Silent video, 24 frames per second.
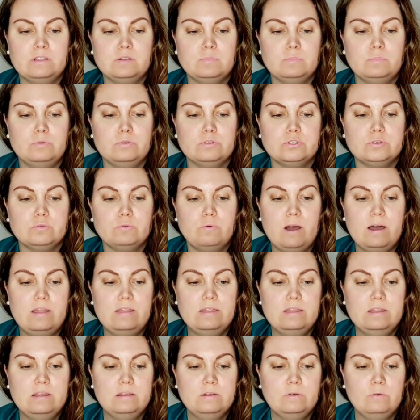Plus
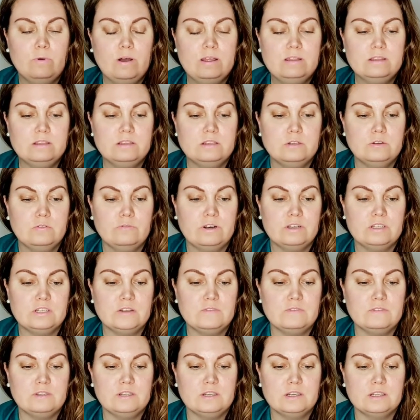one, once you've
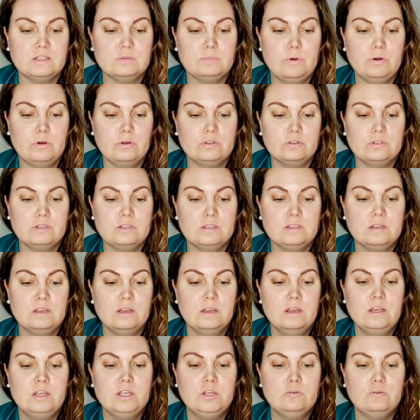received 6 boxes,
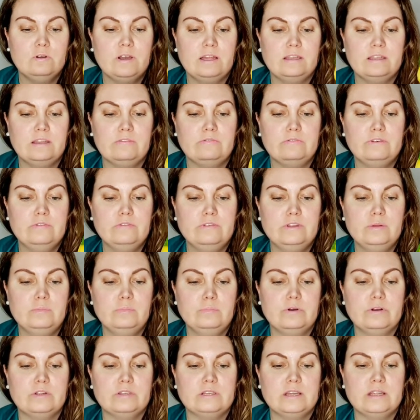you'll get a
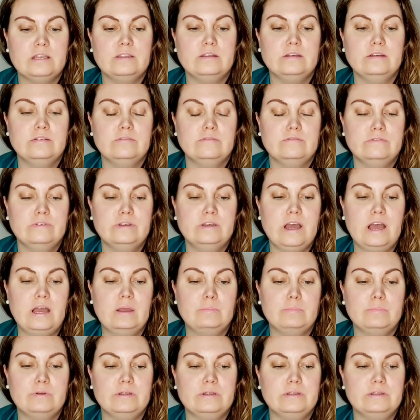15%
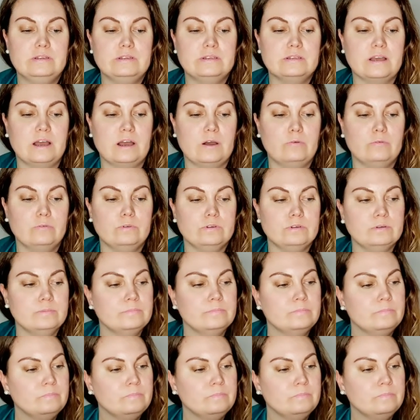VIP discount.